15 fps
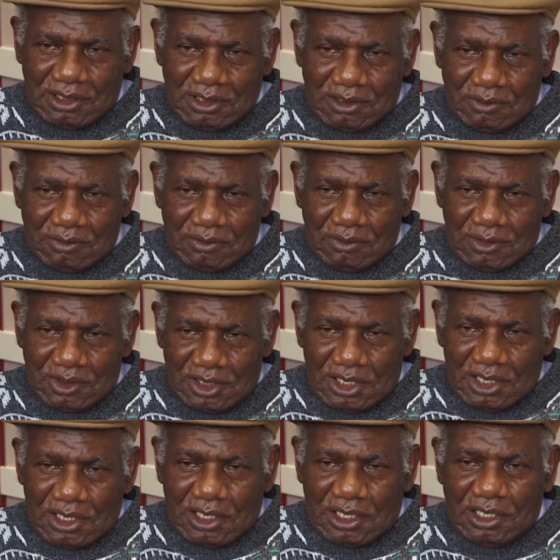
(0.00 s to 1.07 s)
And
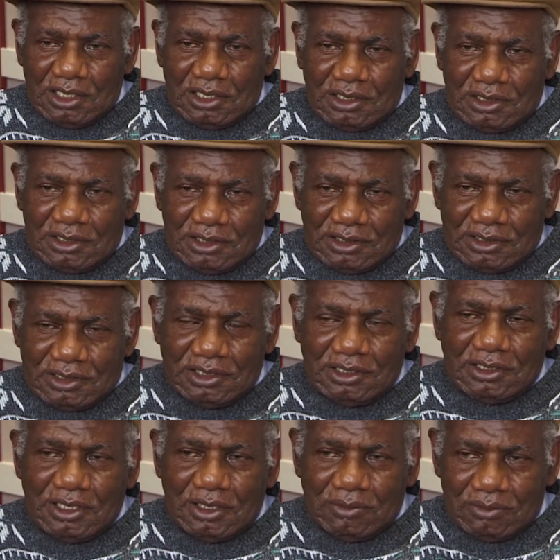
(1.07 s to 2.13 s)
I
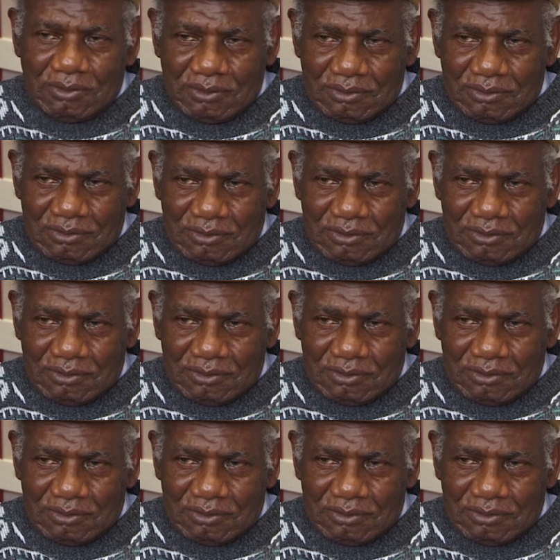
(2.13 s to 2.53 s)
see them.